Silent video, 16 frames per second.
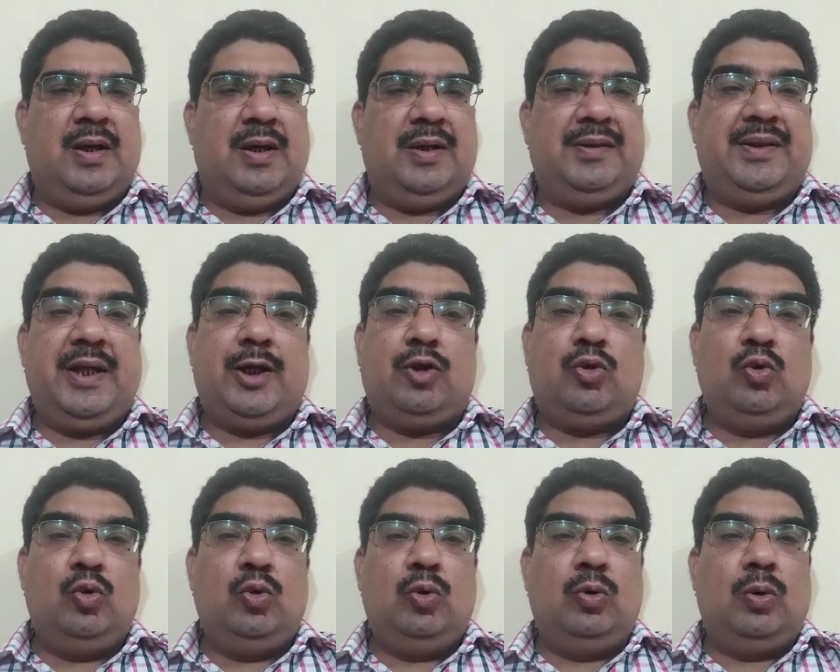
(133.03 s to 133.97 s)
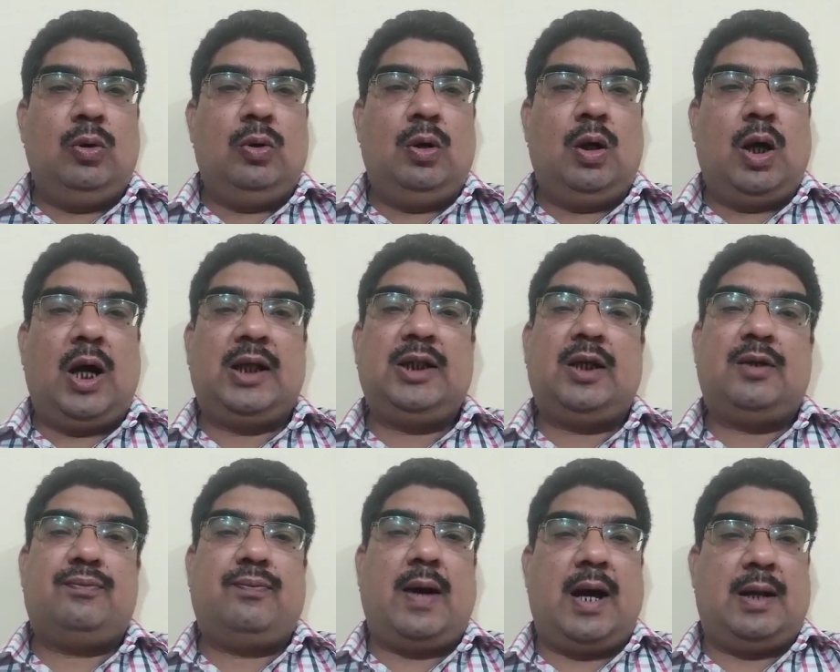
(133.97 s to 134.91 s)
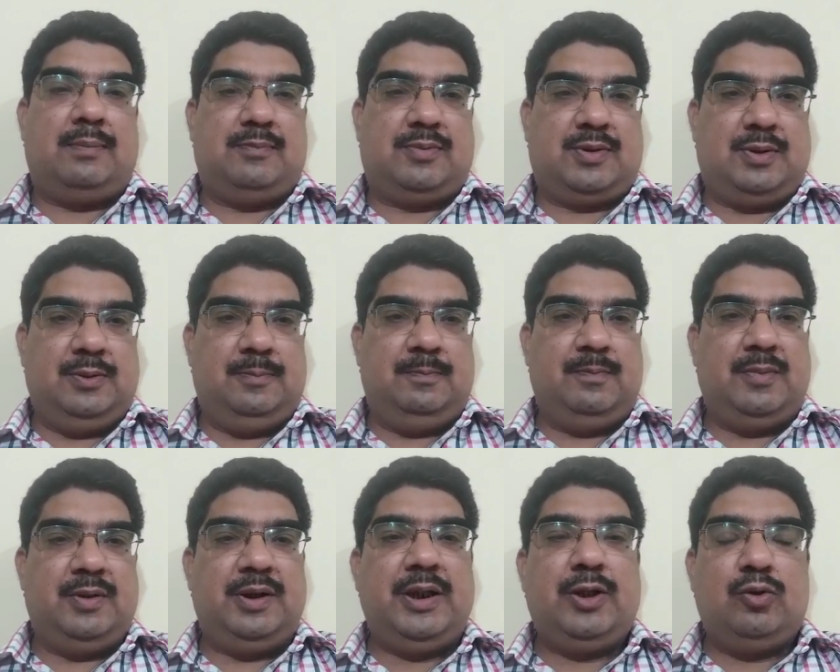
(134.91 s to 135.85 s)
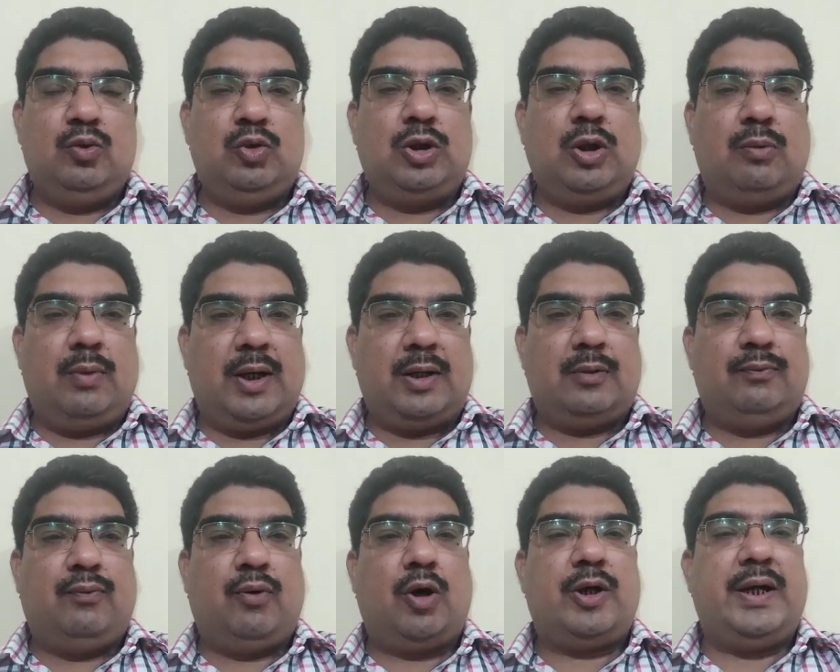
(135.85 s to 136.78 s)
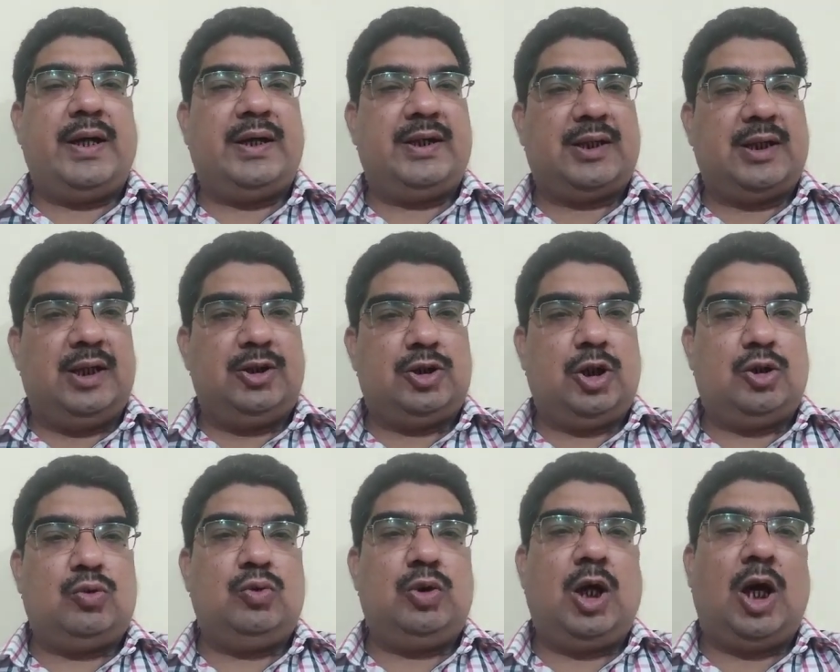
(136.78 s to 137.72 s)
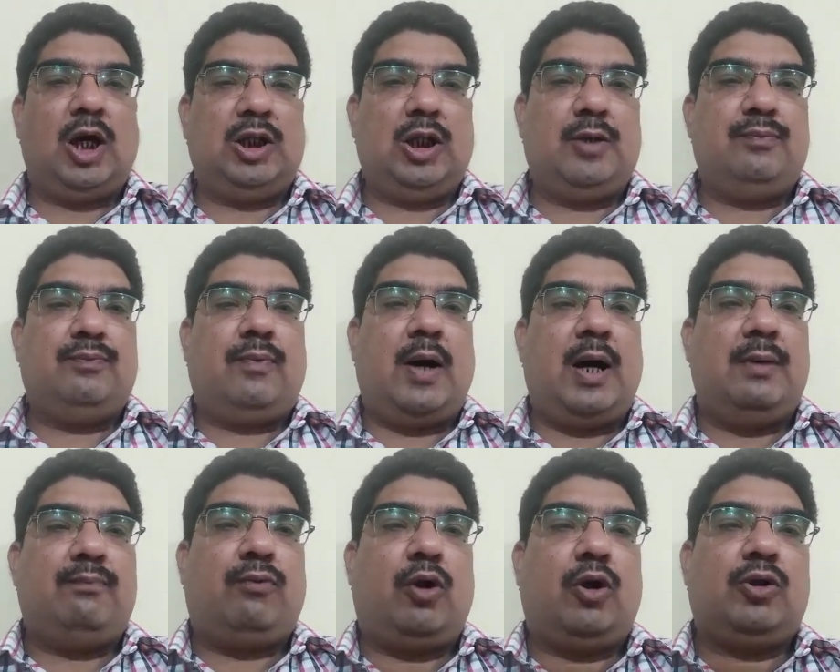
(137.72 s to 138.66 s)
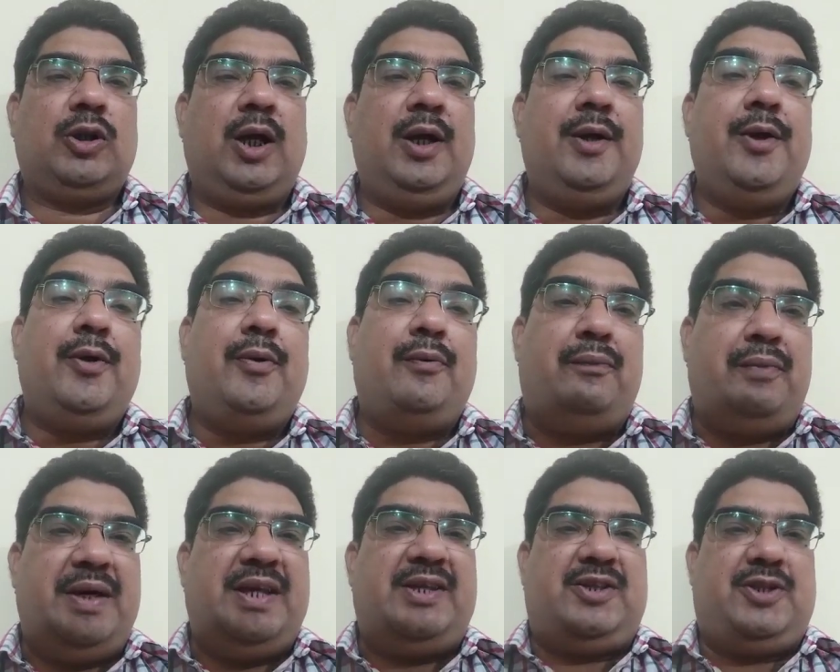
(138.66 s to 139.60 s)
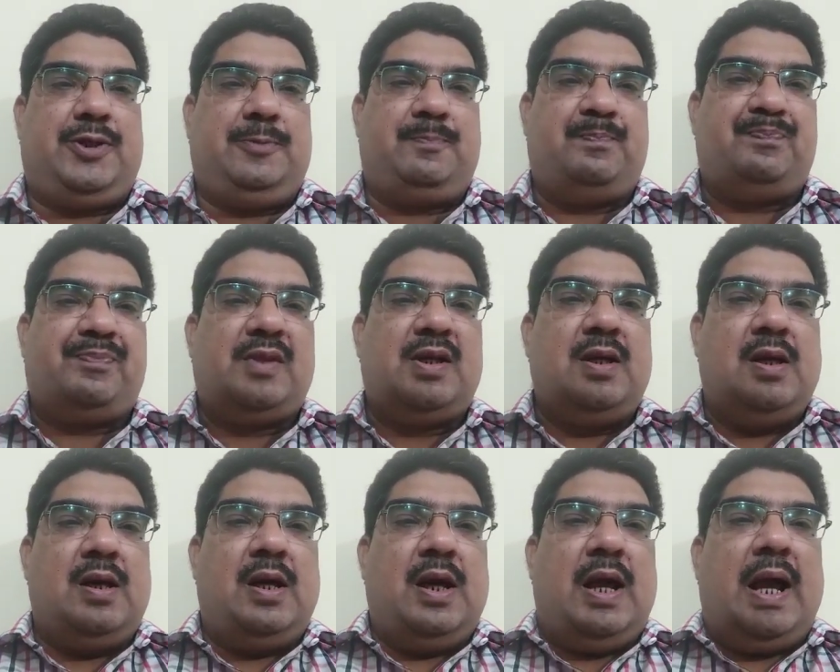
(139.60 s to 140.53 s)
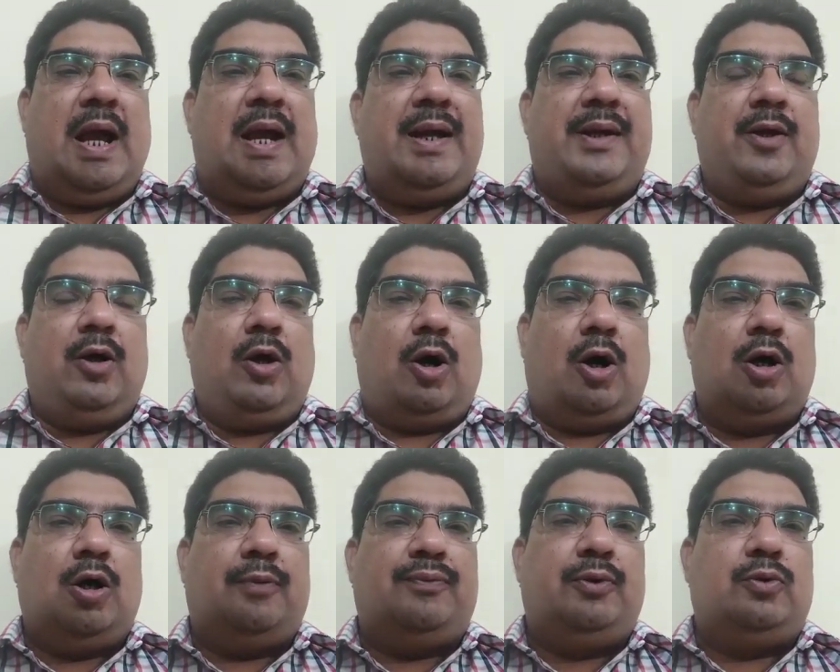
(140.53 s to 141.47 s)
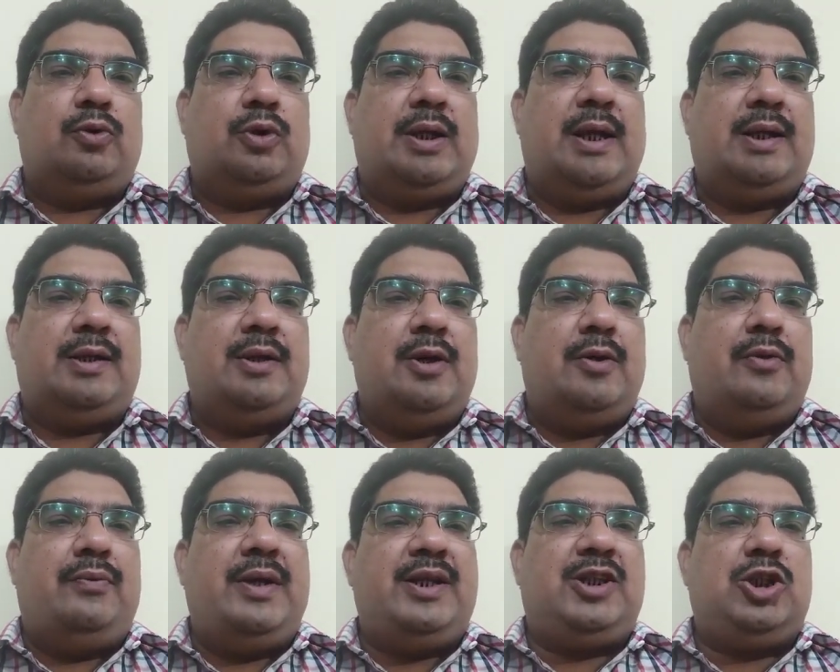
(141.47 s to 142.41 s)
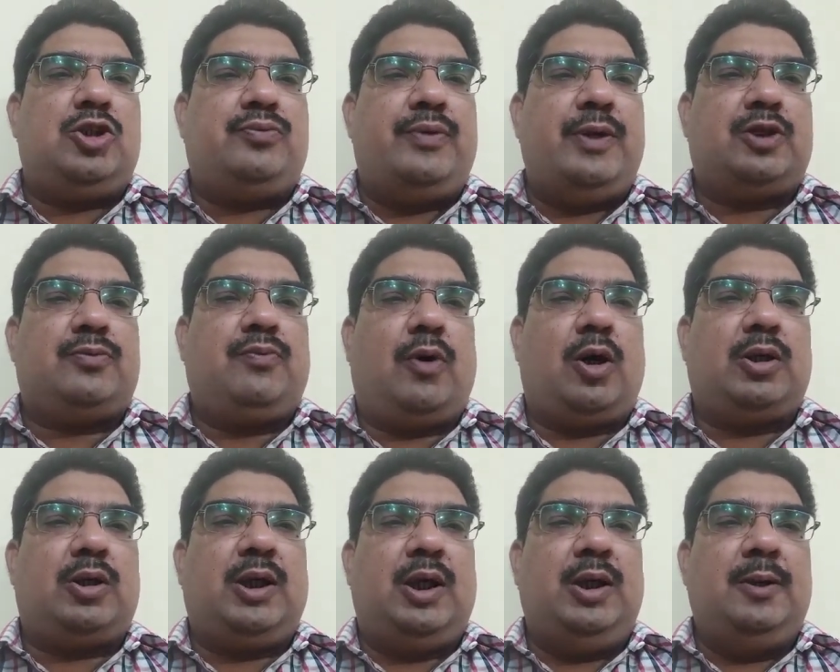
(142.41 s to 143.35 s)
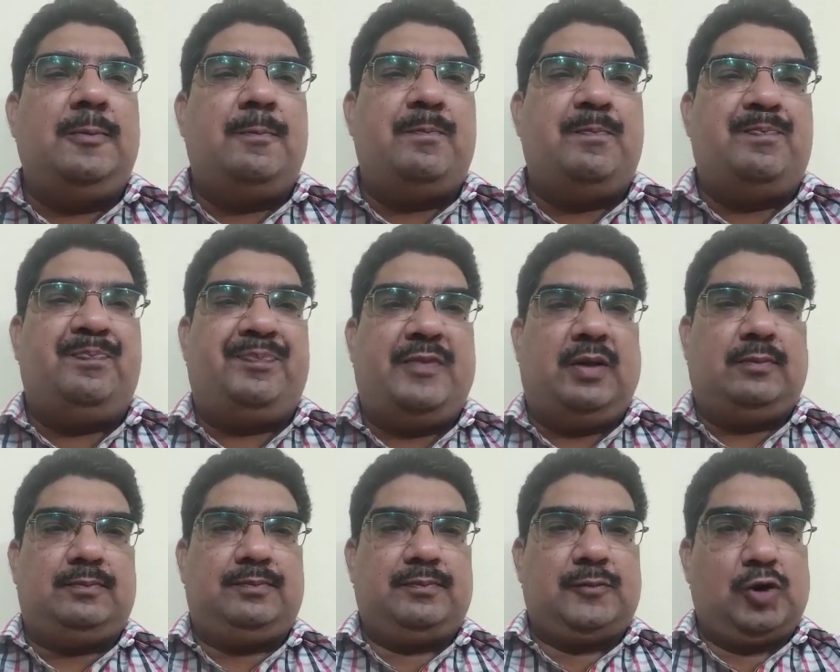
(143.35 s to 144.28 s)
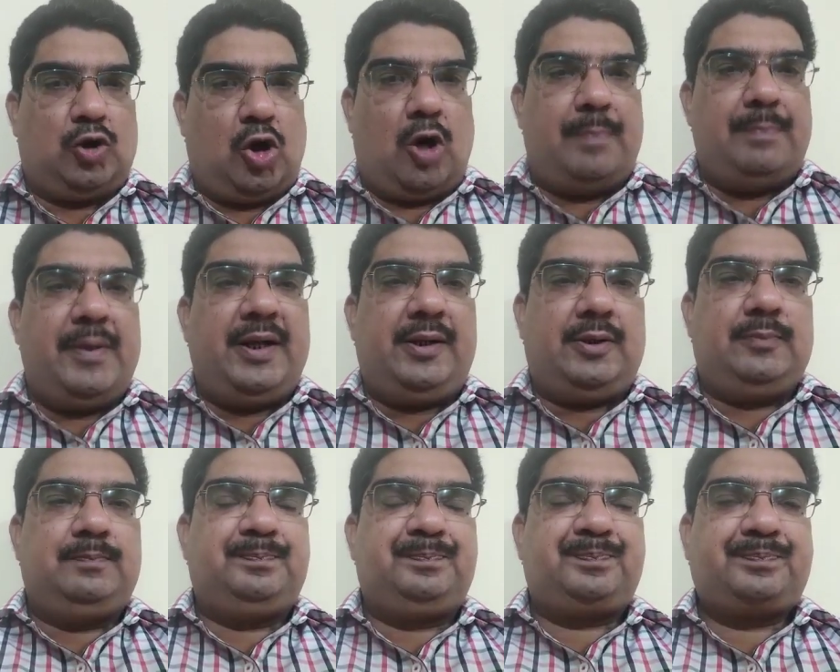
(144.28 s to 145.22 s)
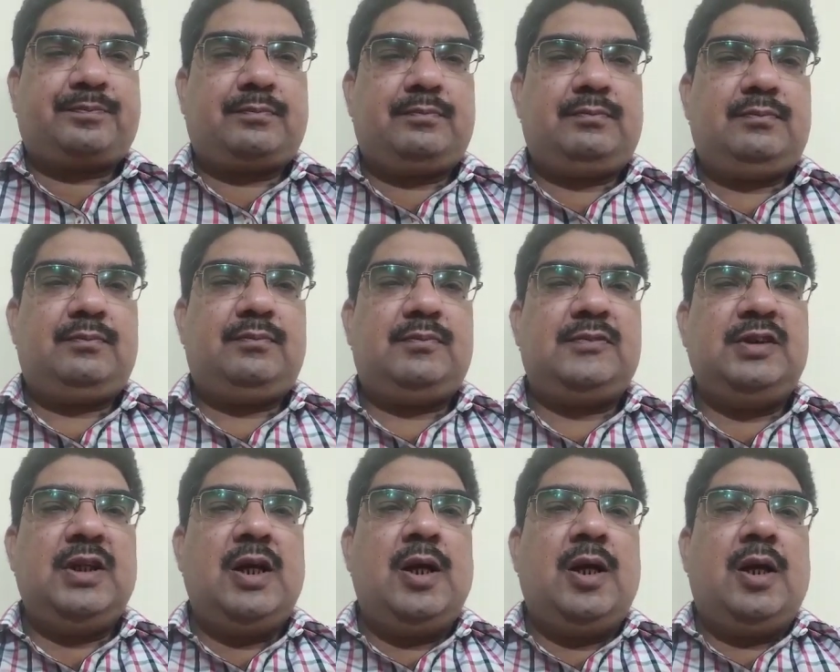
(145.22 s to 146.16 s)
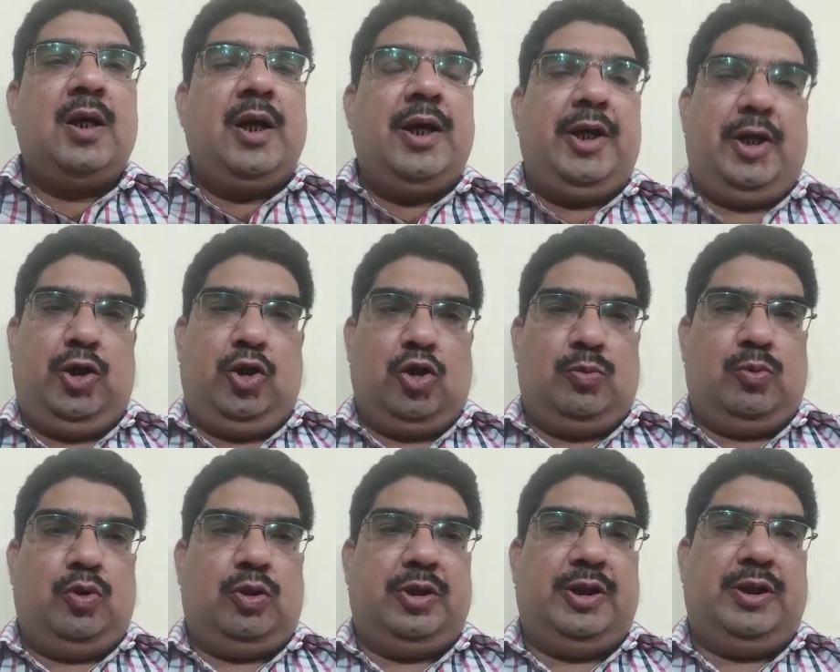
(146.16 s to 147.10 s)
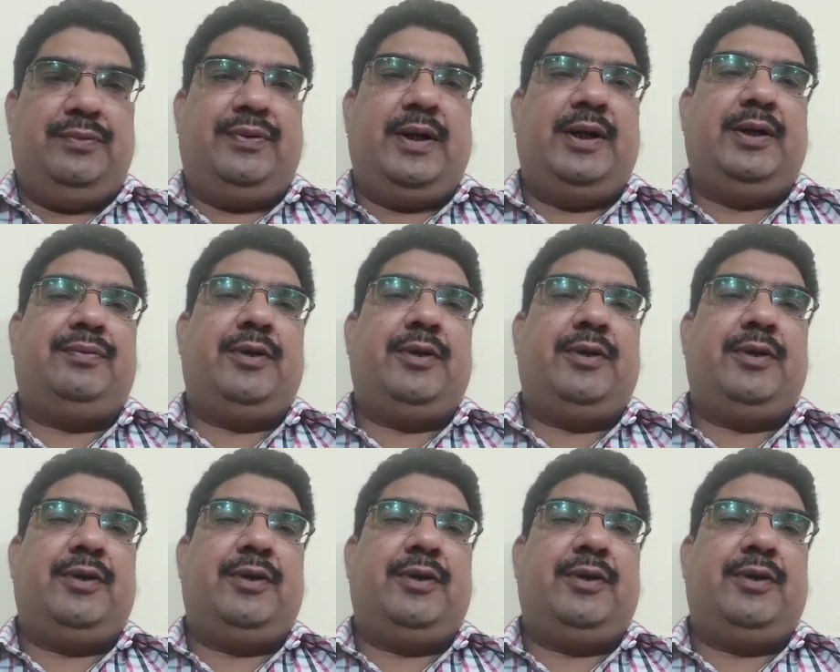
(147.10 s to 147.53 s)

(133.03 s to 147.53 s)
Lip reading: they do other farms. They do the work for agriculture to the other farm for the wage. And all of you know that wage is fixed for the government. In your book, different